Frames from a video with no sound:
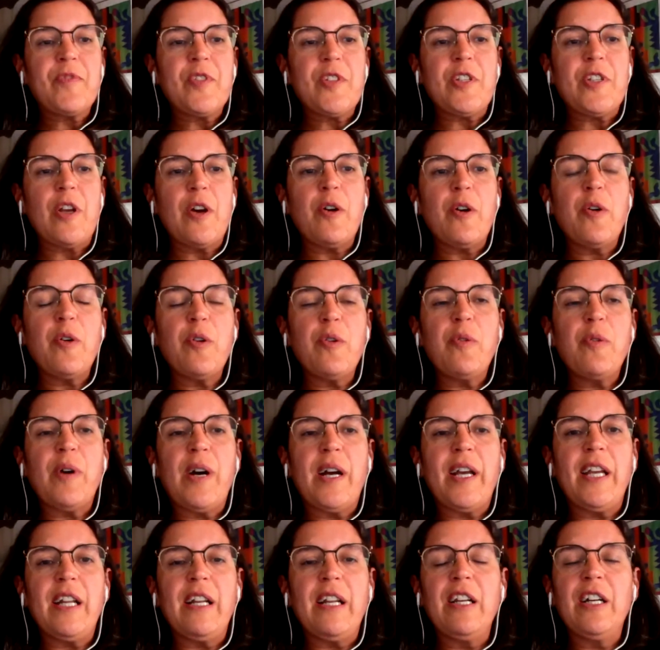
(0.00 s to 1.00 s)
So
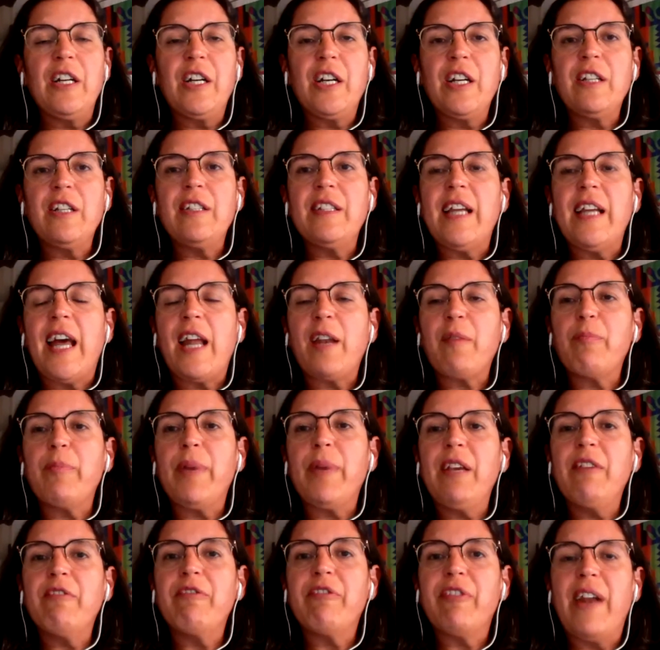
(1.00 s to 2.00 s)
I learned that
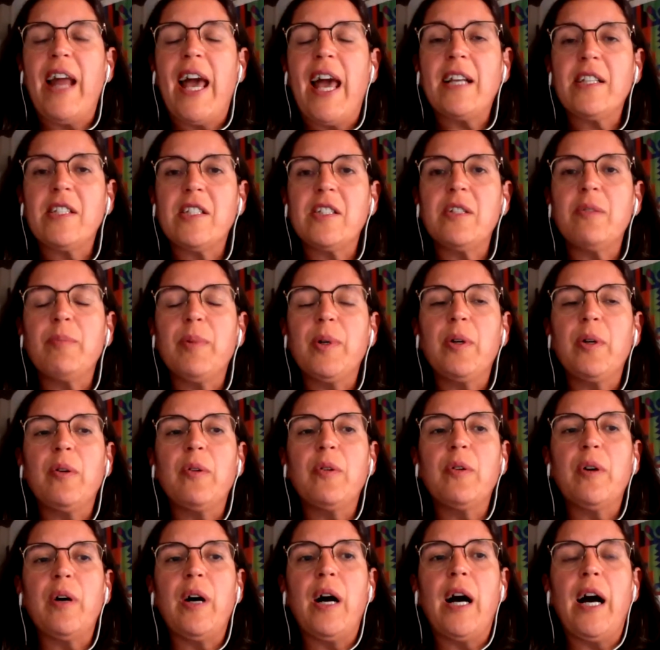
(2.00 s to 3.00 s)
being
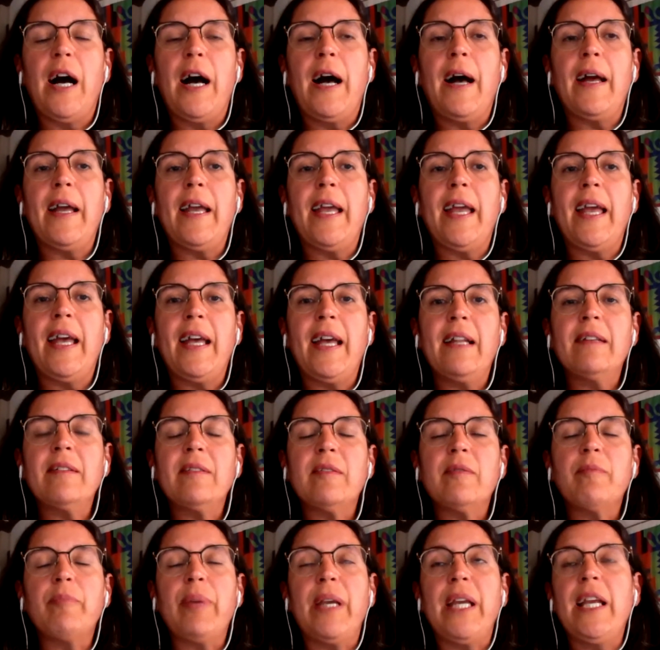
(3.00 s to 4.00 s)
flexible
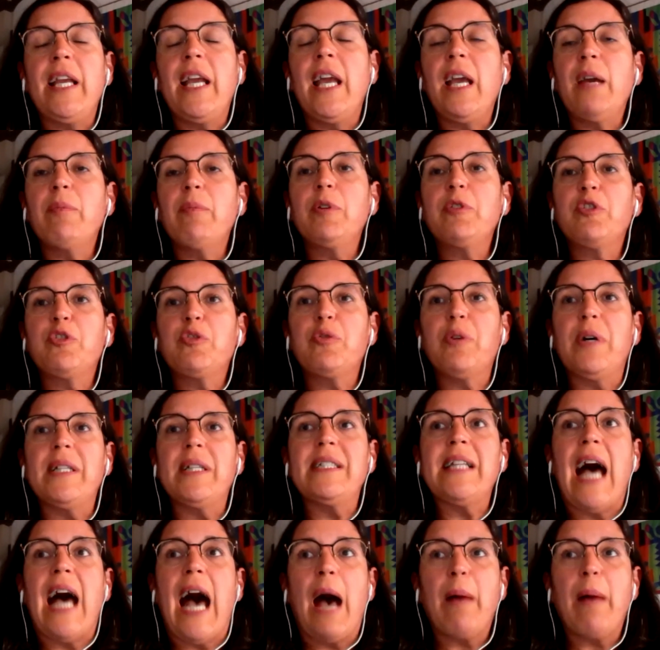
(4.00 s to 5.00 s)
and being able to
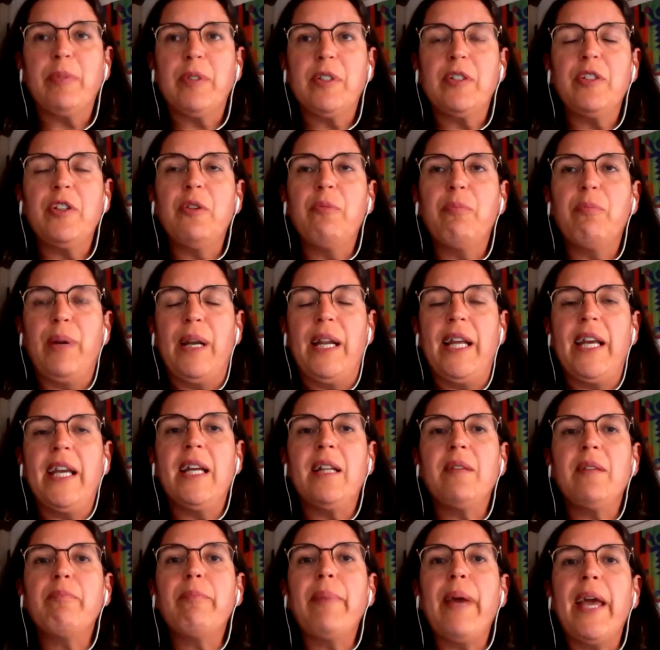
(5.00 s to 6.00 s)
adapt to your
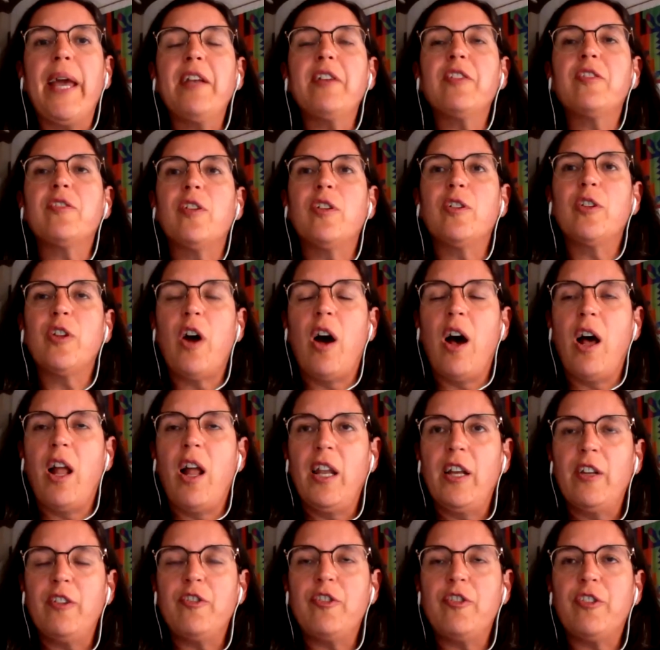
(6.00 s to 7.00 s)
plan based on
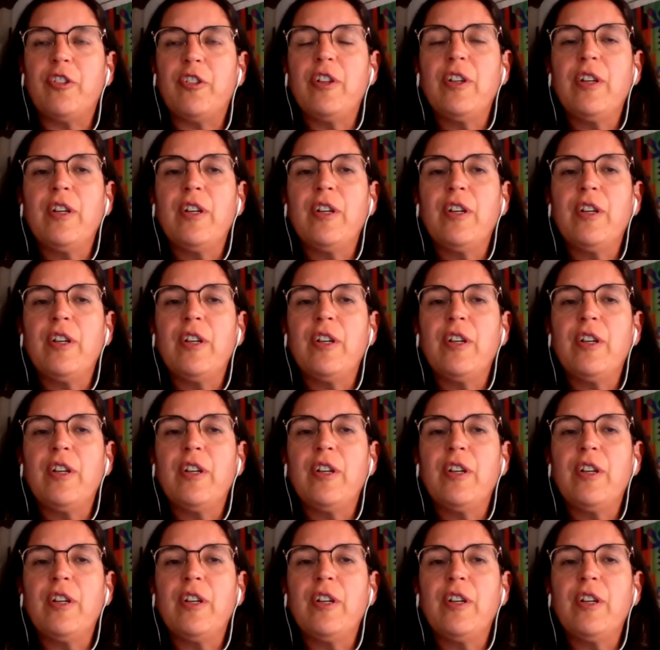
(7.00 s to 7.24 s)
knowledge,